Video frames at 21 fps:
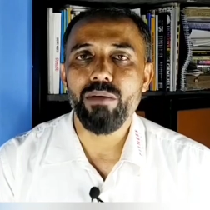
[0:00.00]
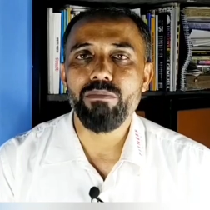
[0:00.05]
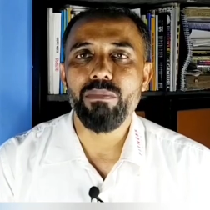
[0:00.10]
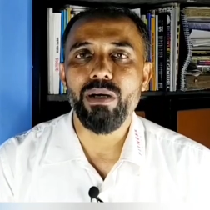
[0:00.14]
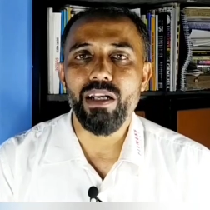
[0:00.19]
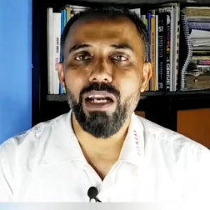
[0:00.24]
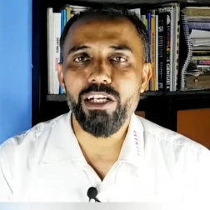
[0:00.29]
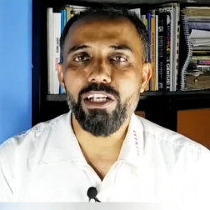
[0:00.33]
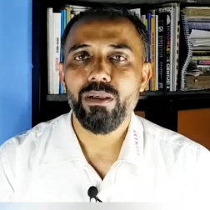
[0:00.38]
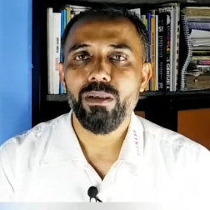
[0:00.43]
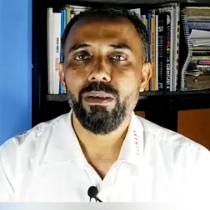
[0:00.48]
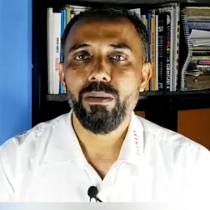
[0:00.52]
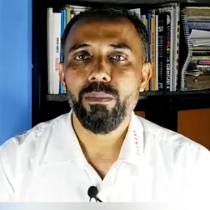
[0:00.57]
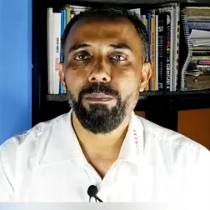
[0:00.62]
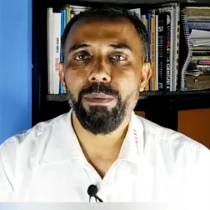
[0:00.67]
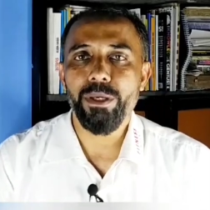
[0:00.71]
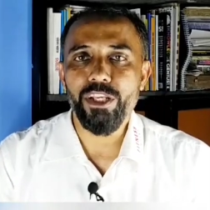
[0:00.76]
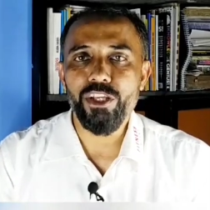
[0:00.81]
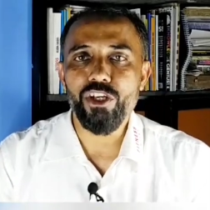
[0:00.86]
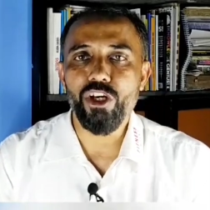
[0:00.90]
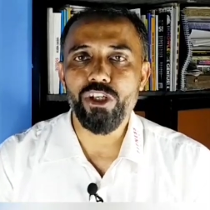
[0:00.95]
a Marathi
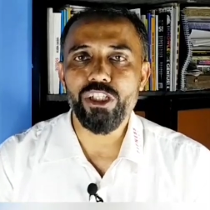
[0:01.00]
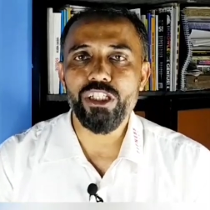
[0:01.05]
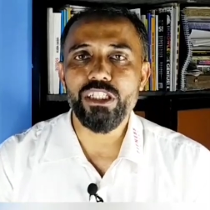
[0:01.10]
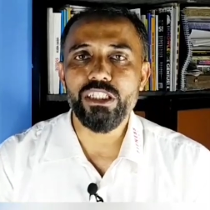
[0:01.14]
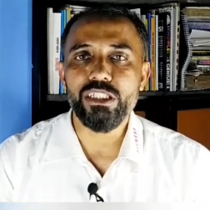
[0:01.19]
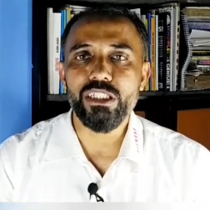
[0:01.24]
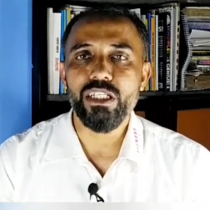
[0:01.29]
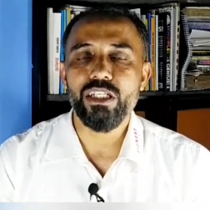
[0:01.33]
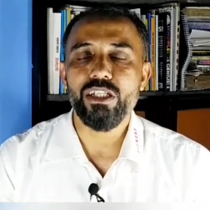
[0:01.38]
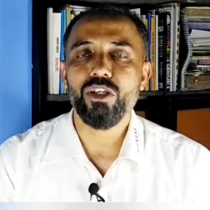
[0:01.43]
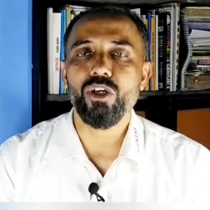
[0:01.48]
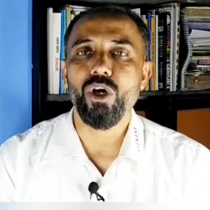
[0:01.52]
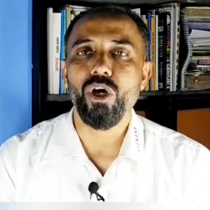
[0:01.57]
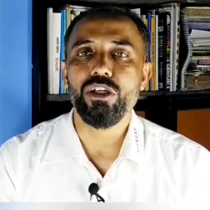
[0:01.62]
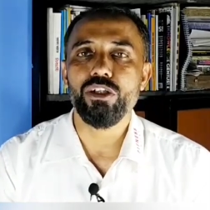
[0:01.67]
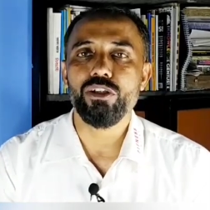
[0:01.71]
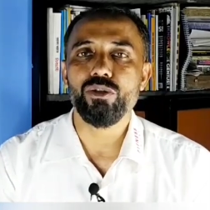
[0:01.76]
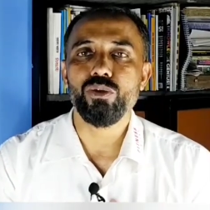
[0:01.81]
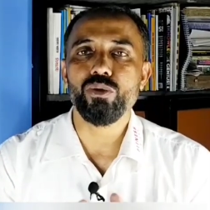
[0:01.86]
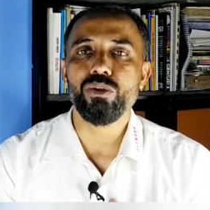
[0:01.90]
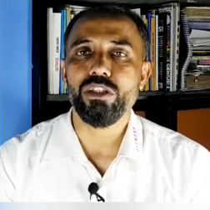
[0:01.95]
periodical
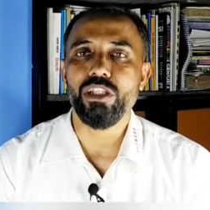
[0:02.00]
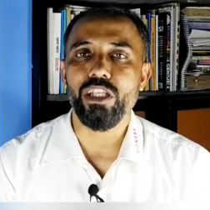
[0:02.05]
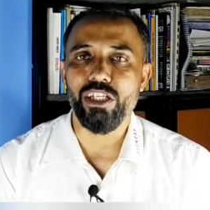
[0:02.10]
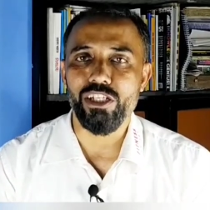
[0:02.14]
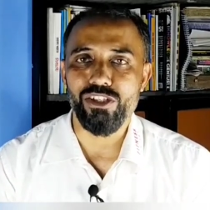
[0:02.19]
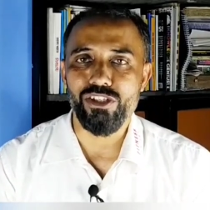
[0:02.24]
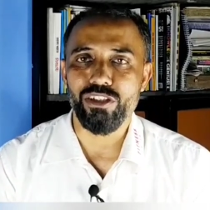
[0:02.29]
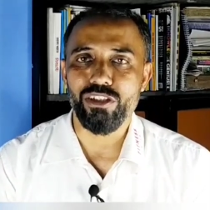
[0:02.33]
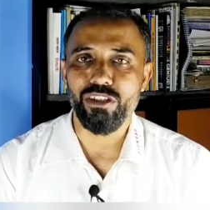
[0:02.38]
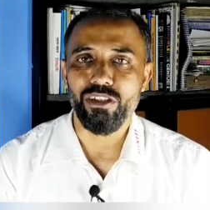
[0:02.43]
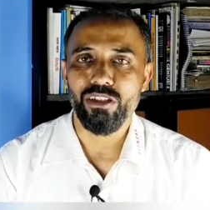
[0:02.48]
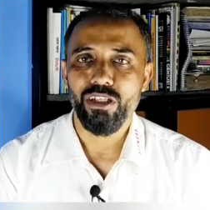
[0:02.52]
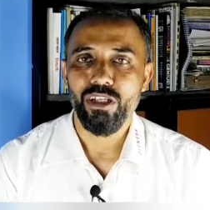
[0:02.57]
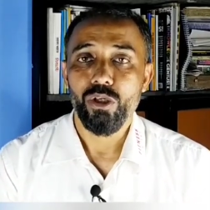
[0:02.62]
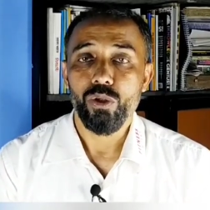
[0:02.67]
called Uttejan.